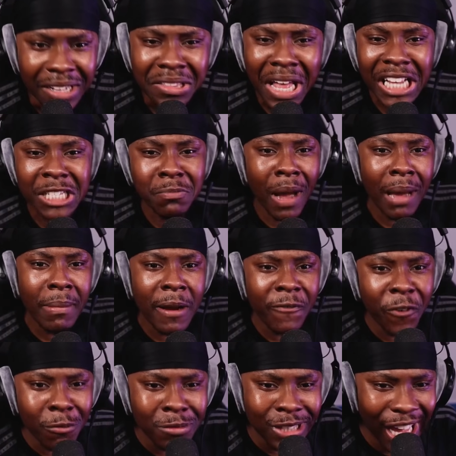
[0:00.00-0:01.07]
That's my man
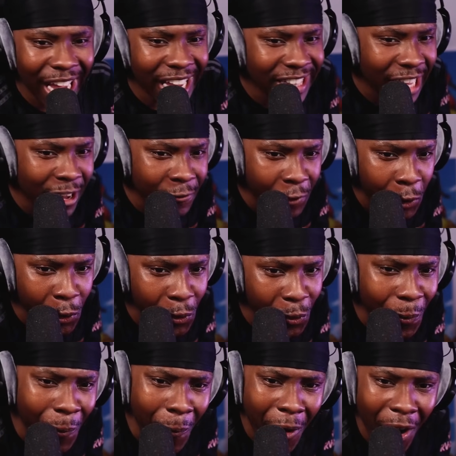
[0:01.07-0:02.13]
from Daredevil!
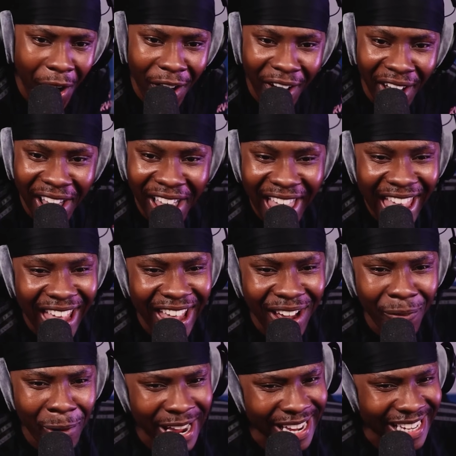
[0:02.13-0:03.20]
What?
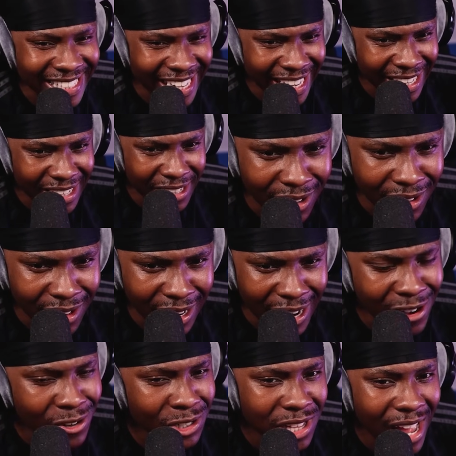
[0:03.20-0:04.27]
Wait, is it? It
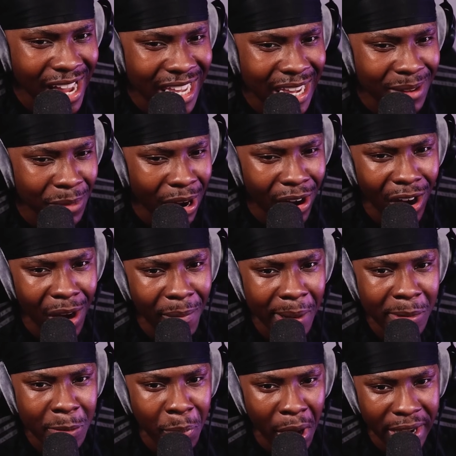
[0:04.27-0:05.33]
looks like him. Oh, I might
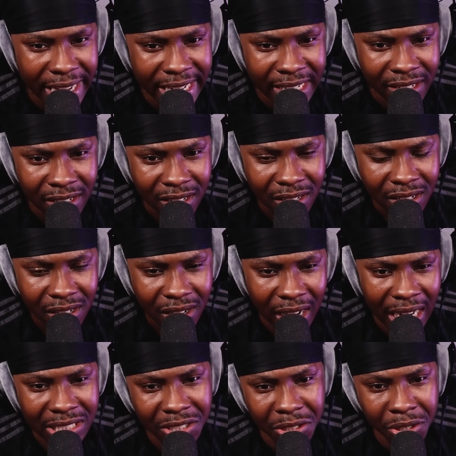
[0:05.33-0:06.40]
be bugging. I
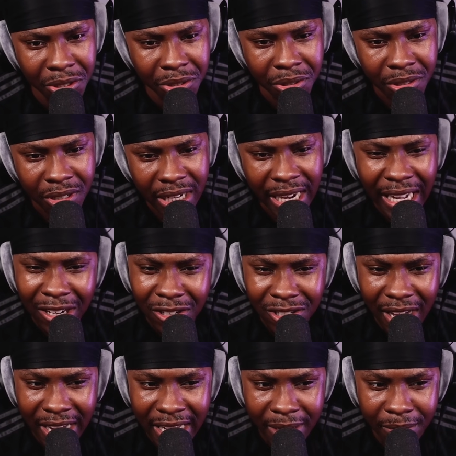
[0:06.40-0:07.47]
don't know. Kind of looks
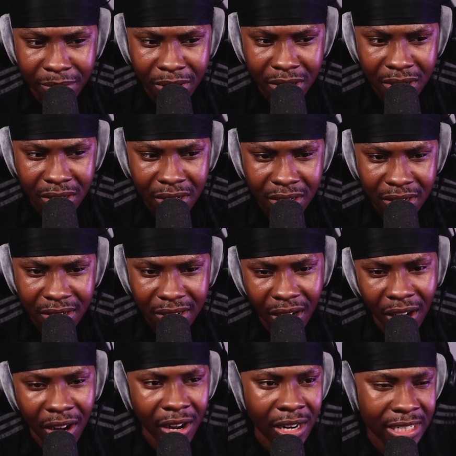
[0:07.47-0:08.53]
like him.
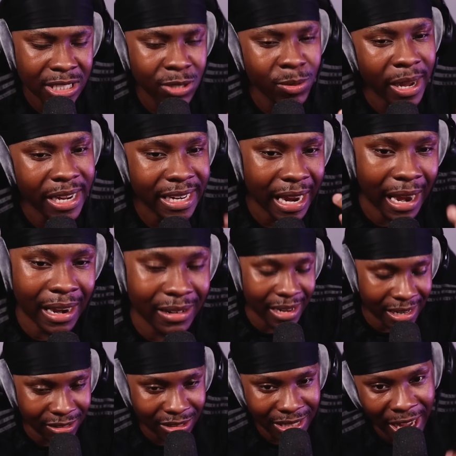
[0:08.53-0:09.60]
Ah, oh, this is why...
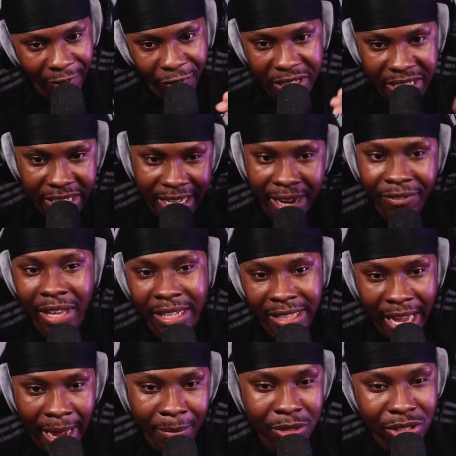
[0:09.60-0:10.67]
Netflix used to have like the
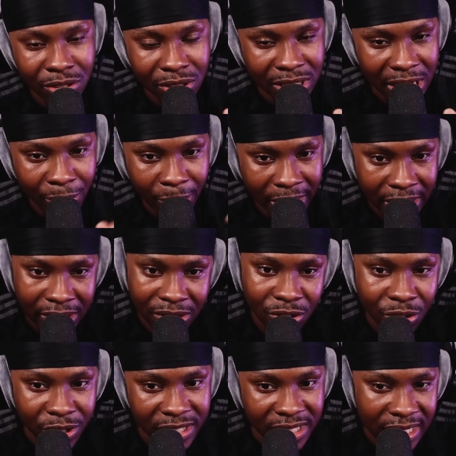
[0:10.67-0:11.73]
Amazon thing where you
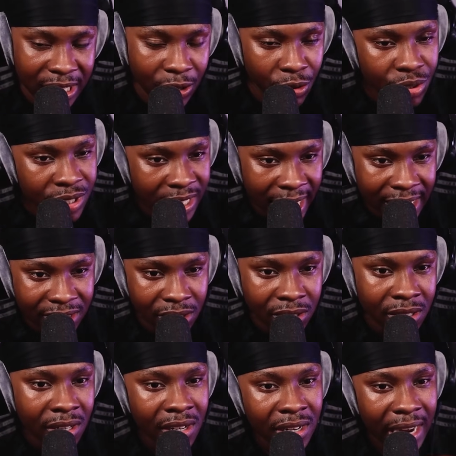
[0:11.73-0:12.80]
can see who's an actor
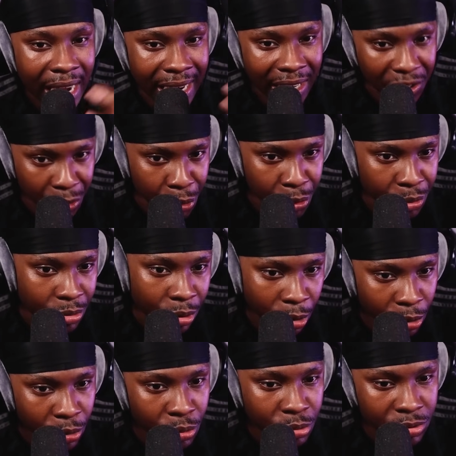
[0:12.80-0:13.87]
and like who
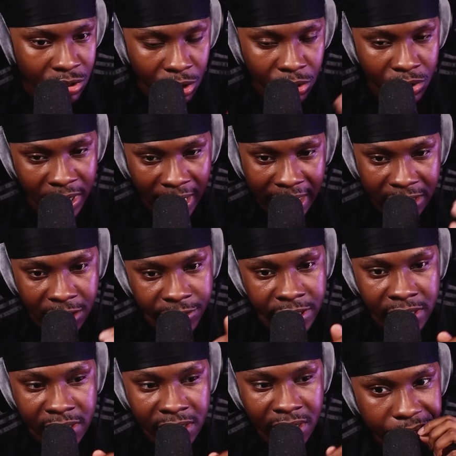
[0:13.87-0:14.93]
the actor
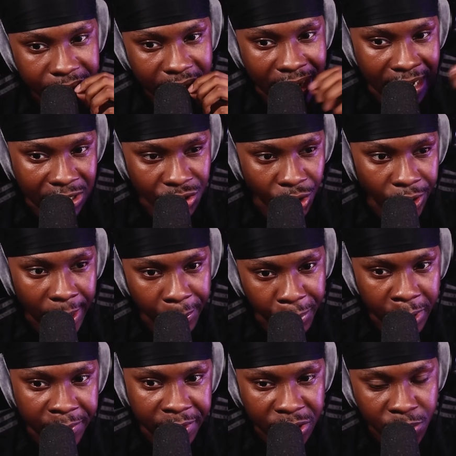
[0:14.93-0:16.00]
is. I mean, show their
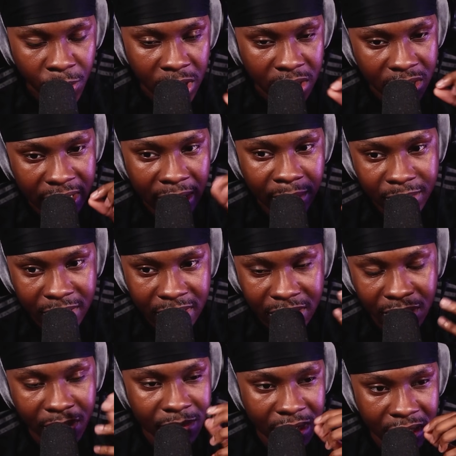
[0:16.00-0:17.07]
previous work. That was, see
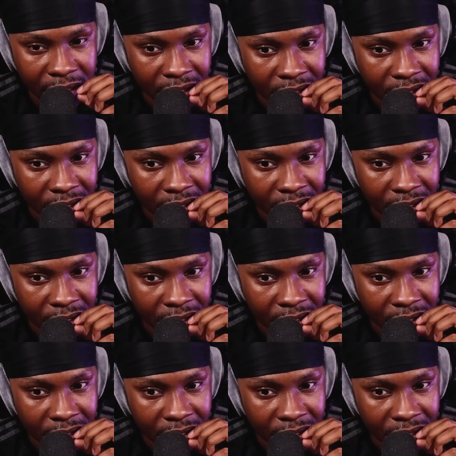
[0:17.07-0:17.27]
what I'm saying?